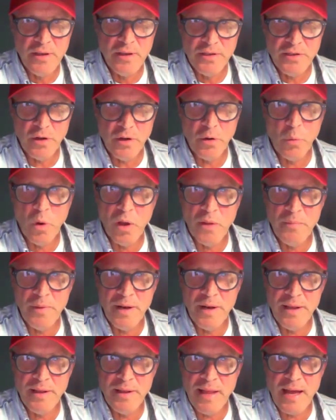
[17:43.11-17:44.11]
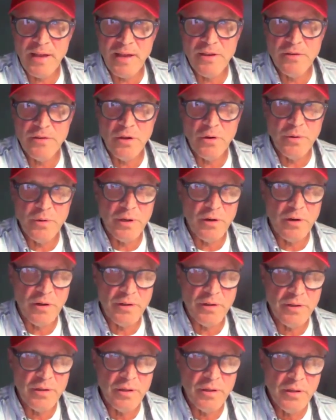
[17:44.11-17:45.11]
So 1 minute, how you doing
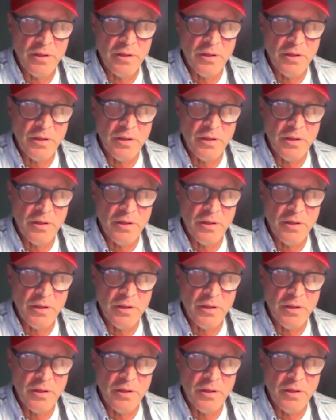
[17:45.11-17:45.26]
on